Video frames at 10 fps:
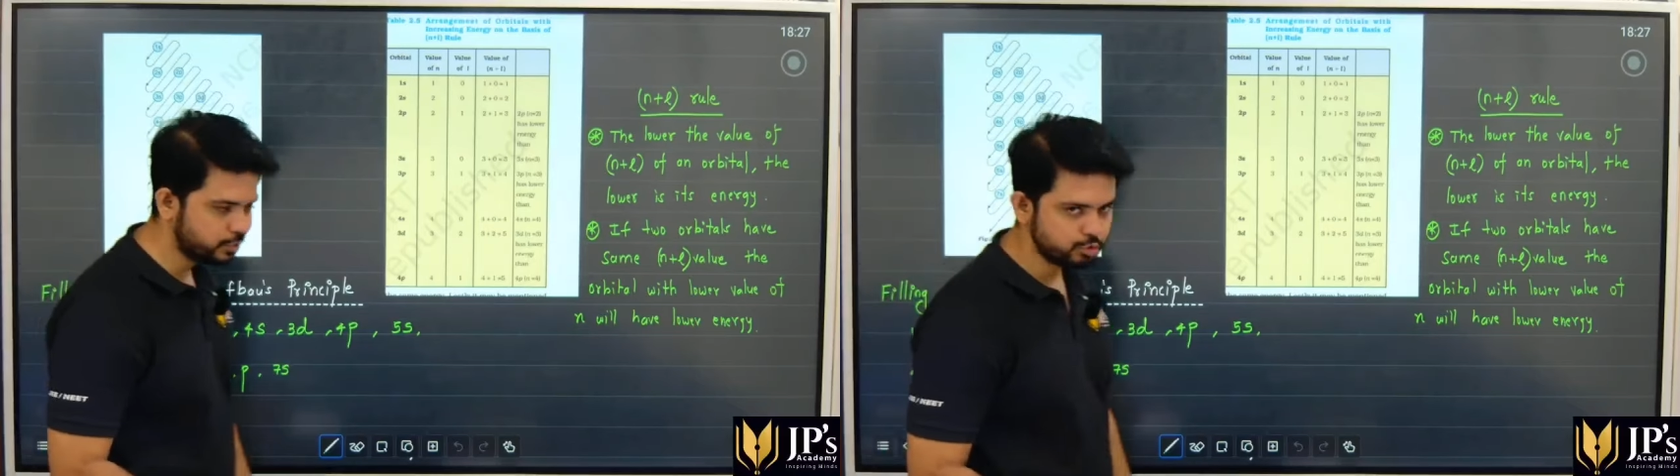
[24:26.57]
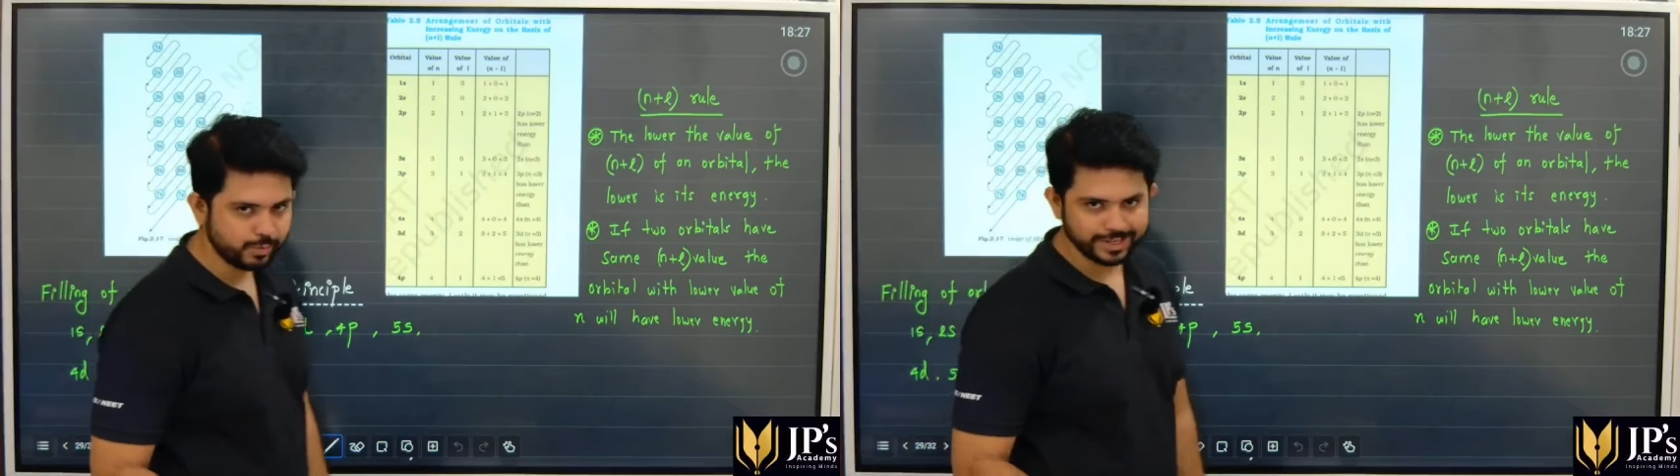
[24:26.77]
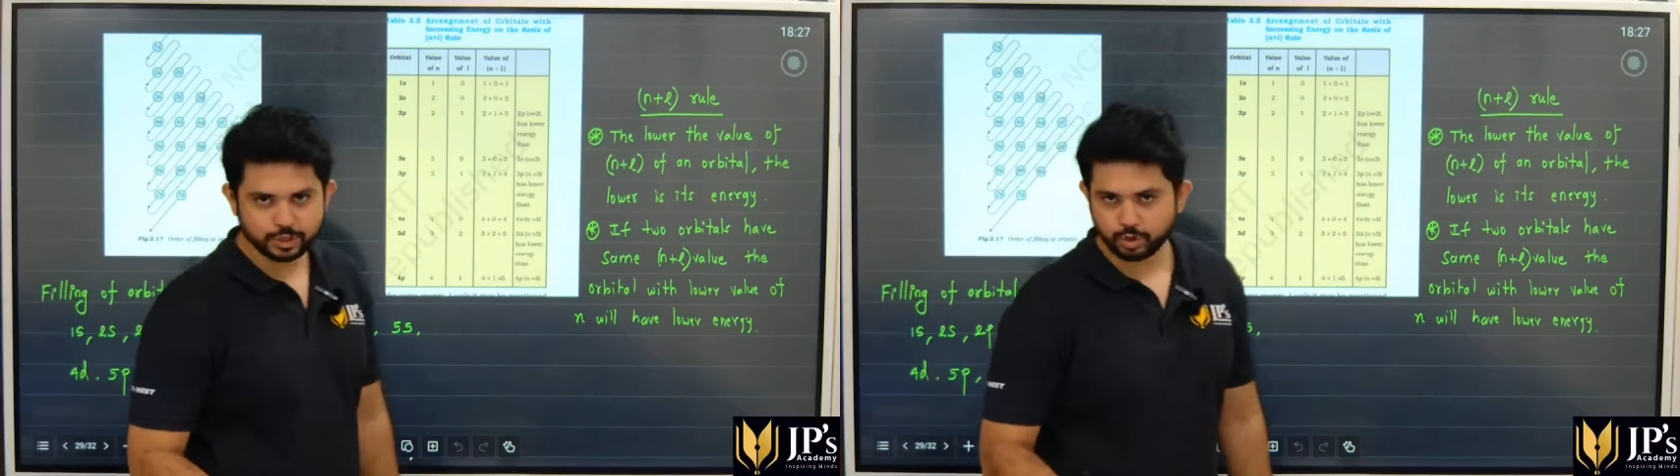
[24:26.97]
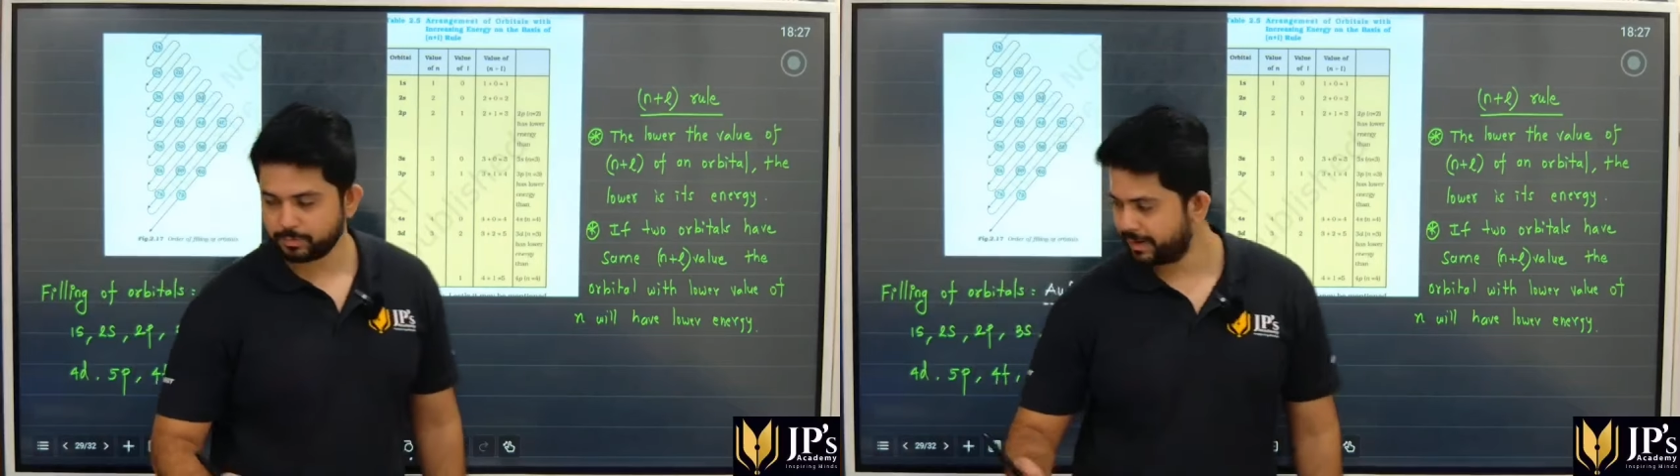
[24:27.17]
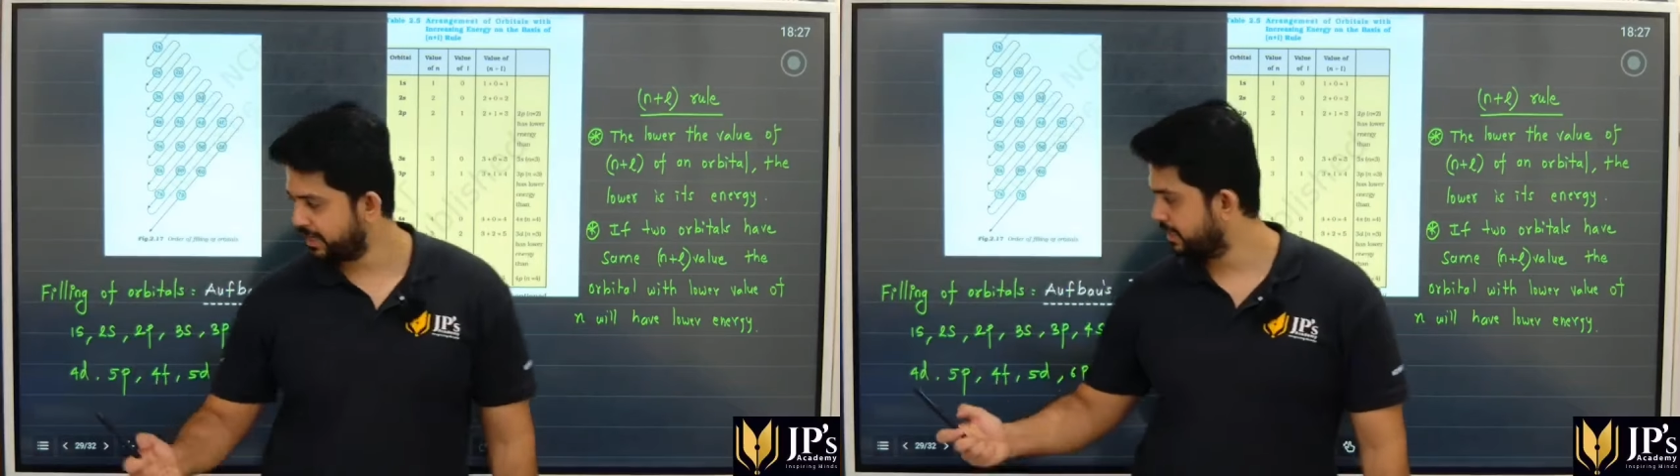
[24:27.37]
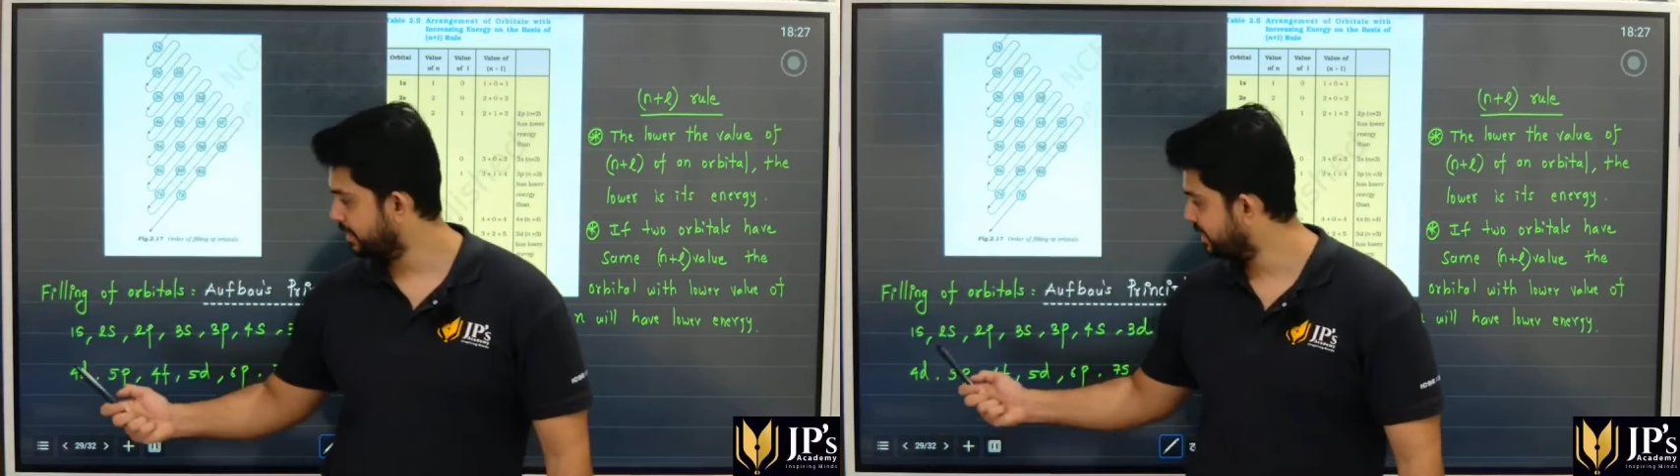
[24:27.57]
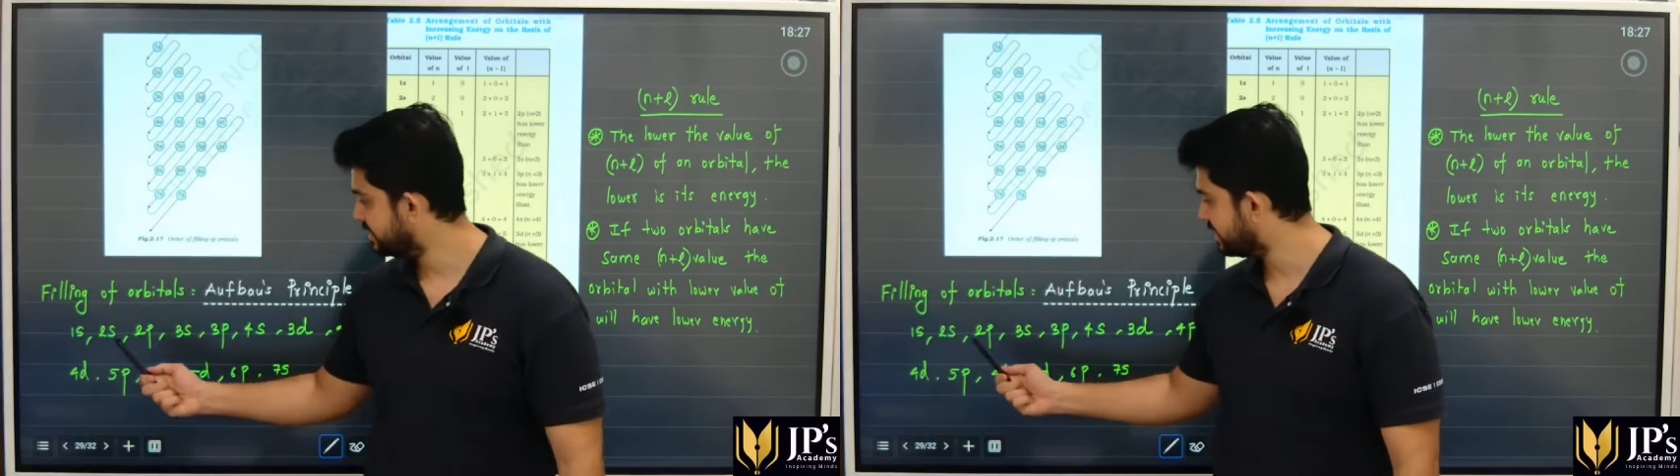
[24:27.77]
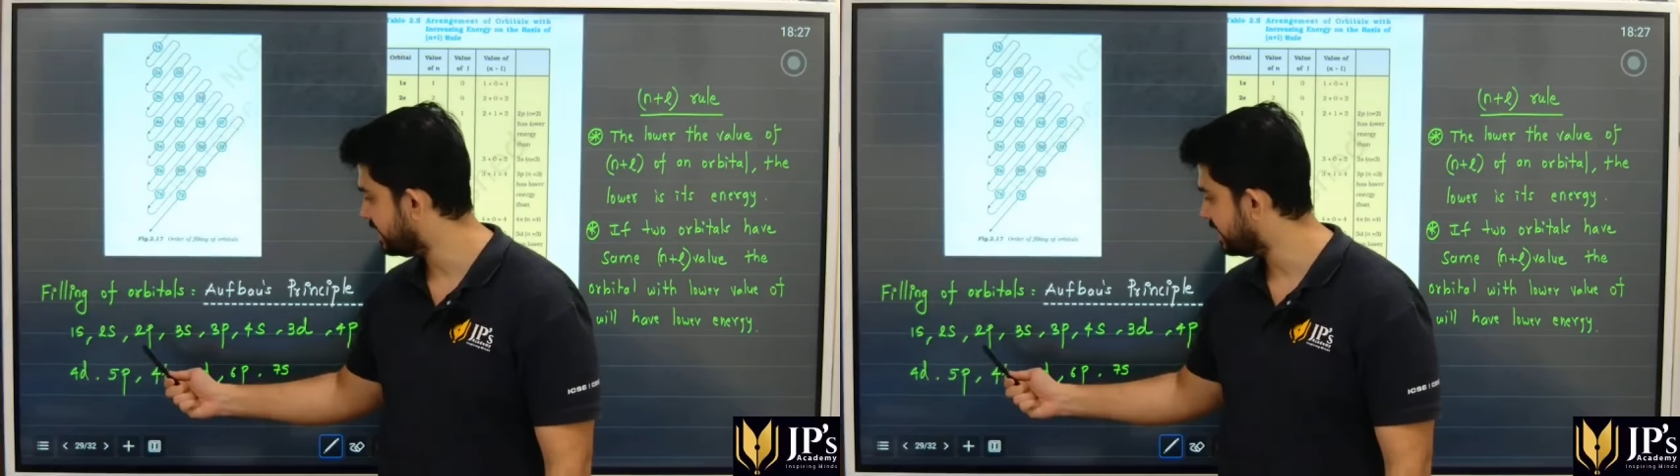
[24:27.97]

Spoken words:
2s orbital is